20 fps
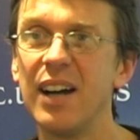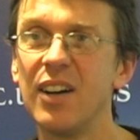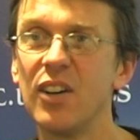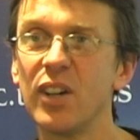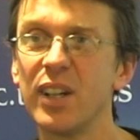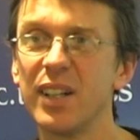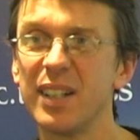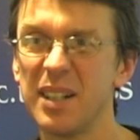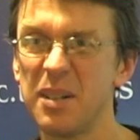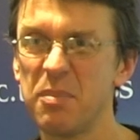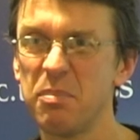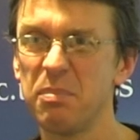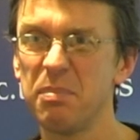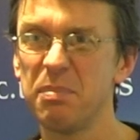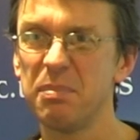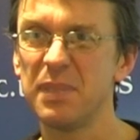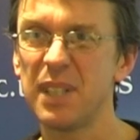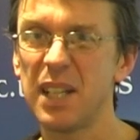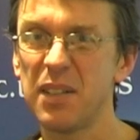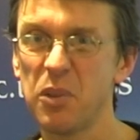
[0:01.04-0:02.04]
Right,
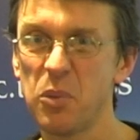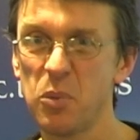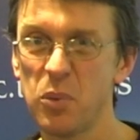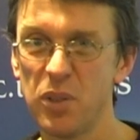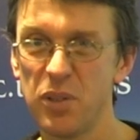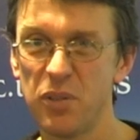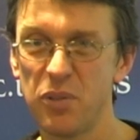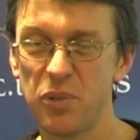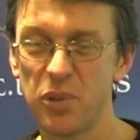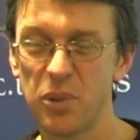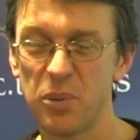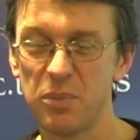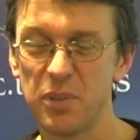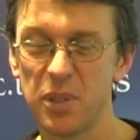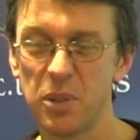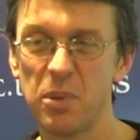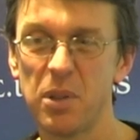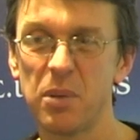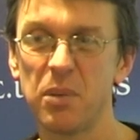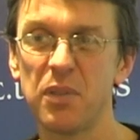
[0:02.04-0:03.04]
I'm David Wood from
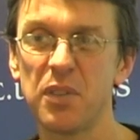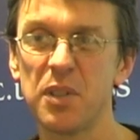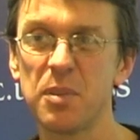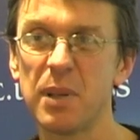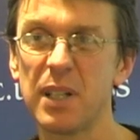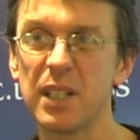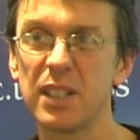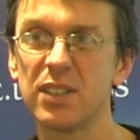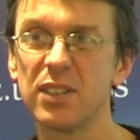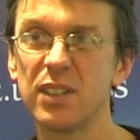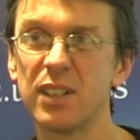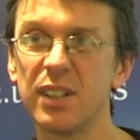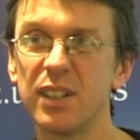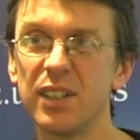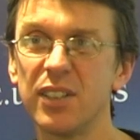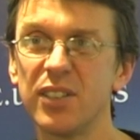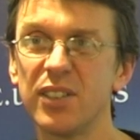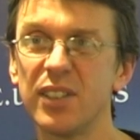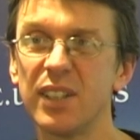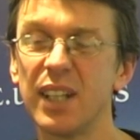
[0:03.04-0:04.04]
the Department of Hispanic
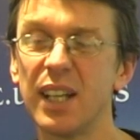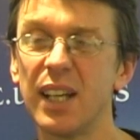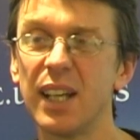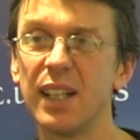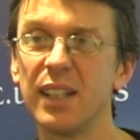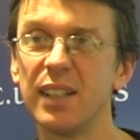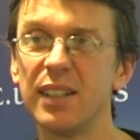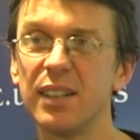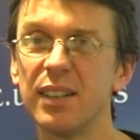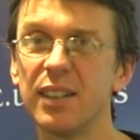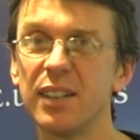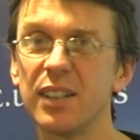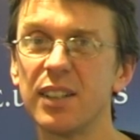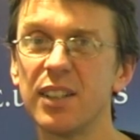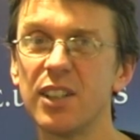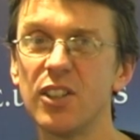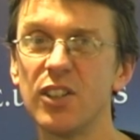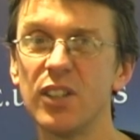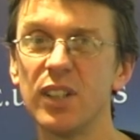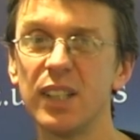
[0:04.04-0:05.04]
Studies, and I
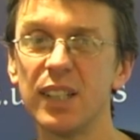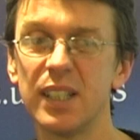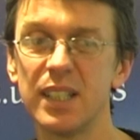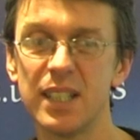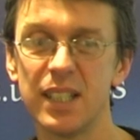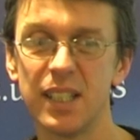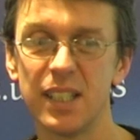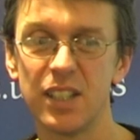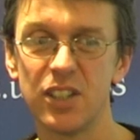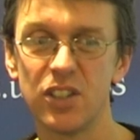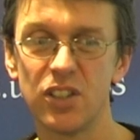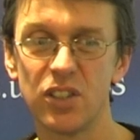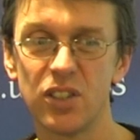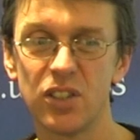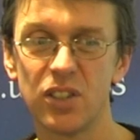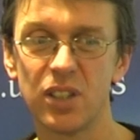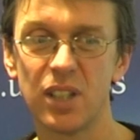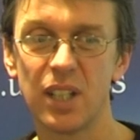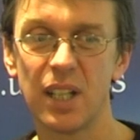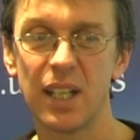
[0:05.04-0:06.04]
currently
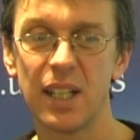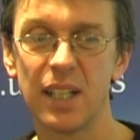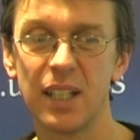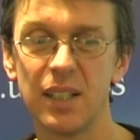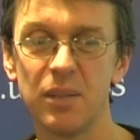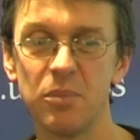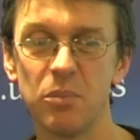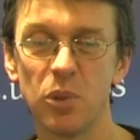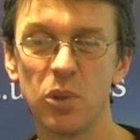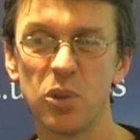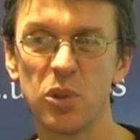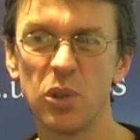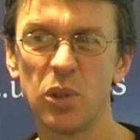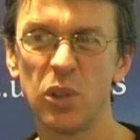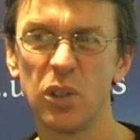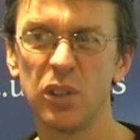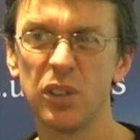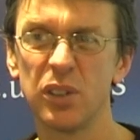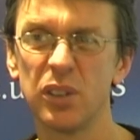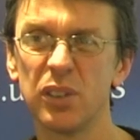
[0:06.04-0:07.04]
teach a
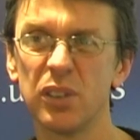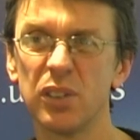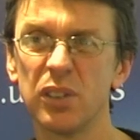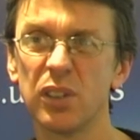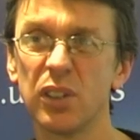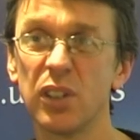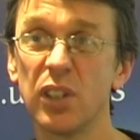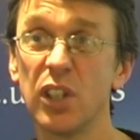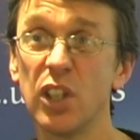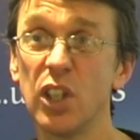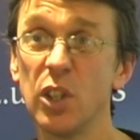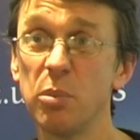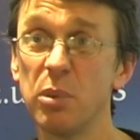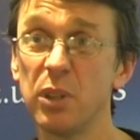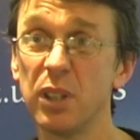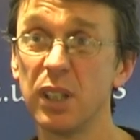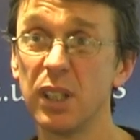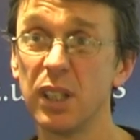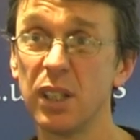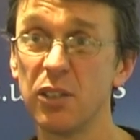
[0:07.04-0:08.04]
module on
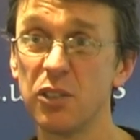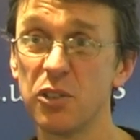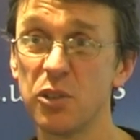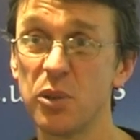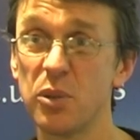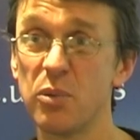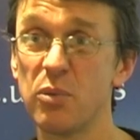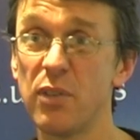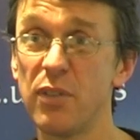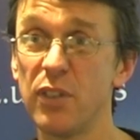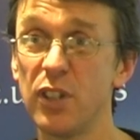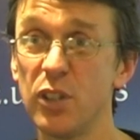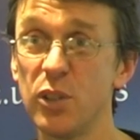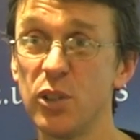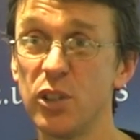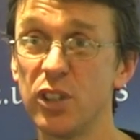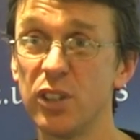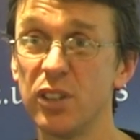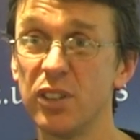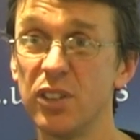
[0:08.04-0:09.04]
Cuban culture and the
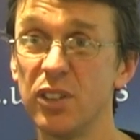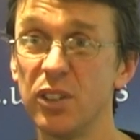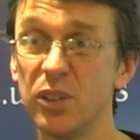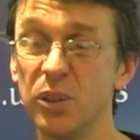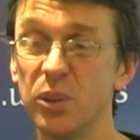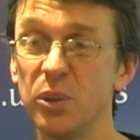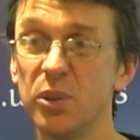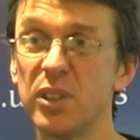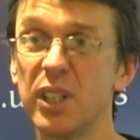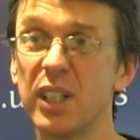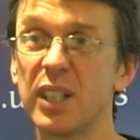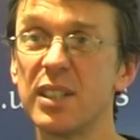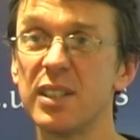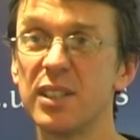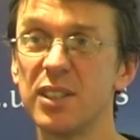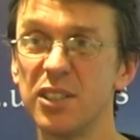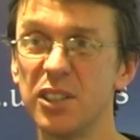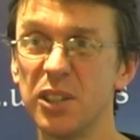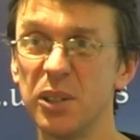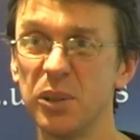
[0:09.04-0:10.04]
revolution to second
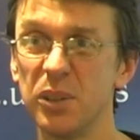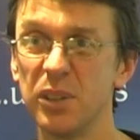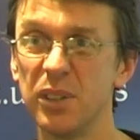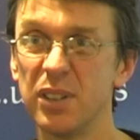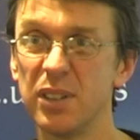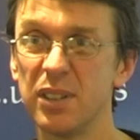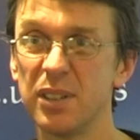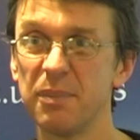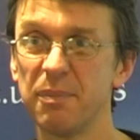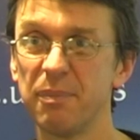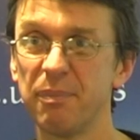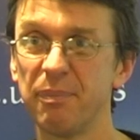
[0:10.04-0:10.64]
year students.